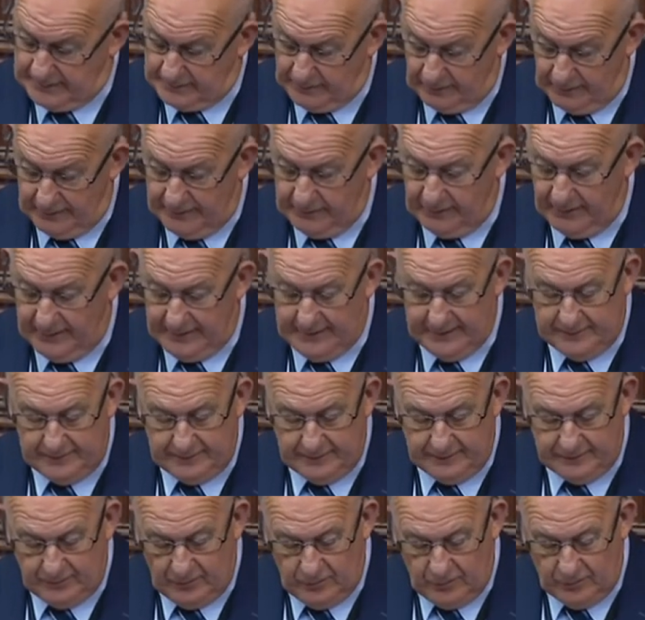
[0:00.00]
It is only
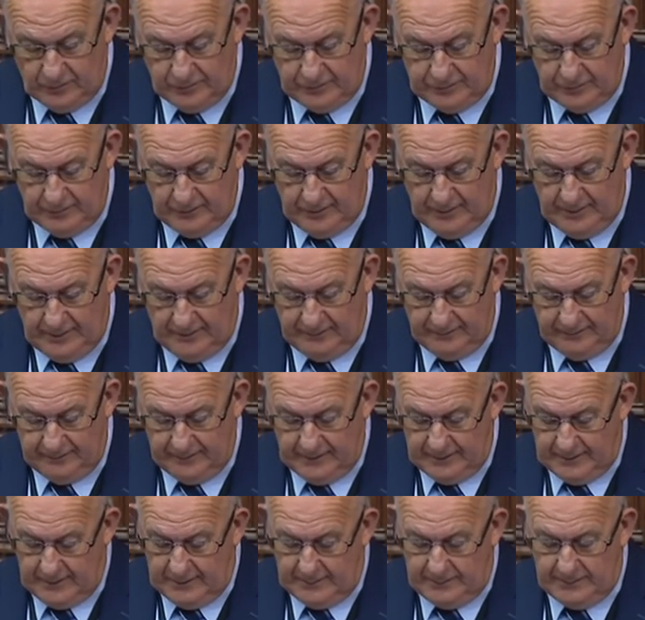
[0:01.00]
right that those who
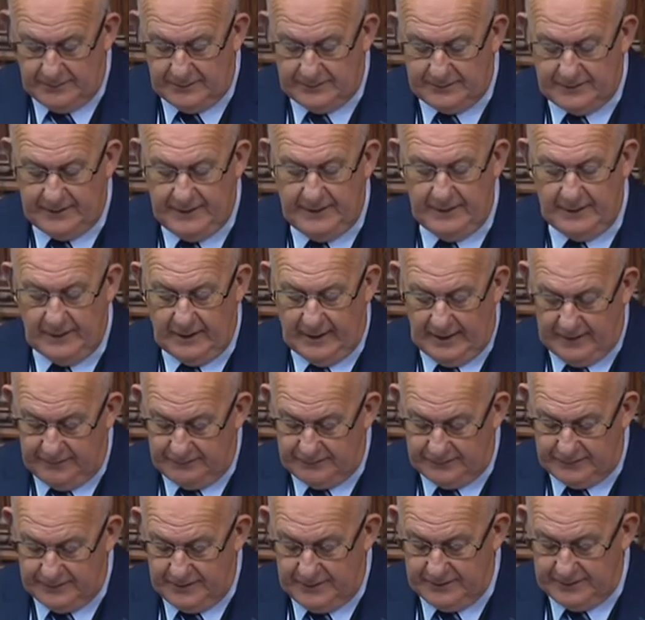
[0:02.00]
have sustained
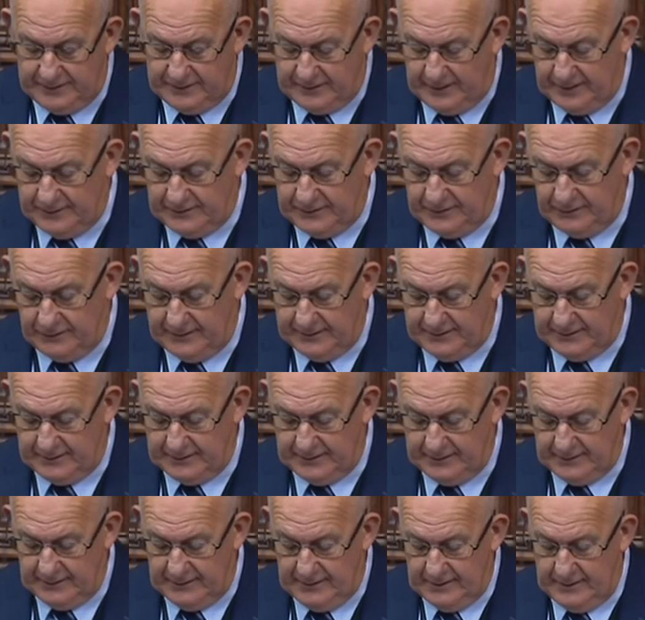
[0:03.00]
life changing
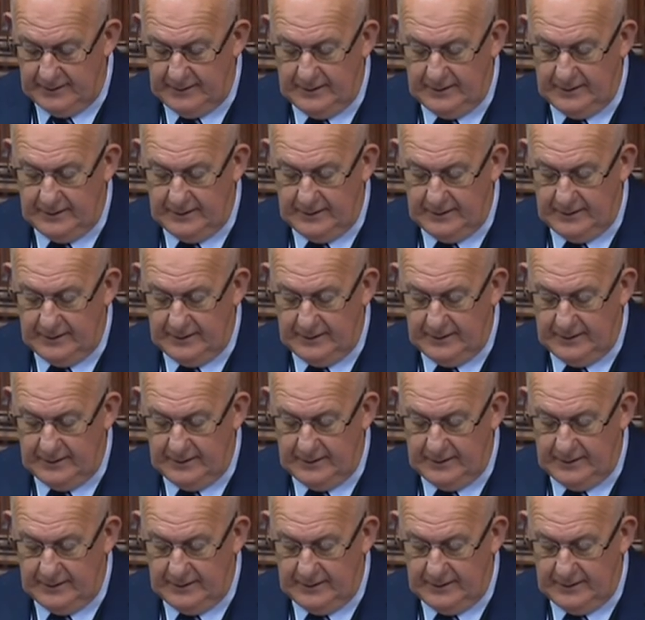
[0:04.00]
injuries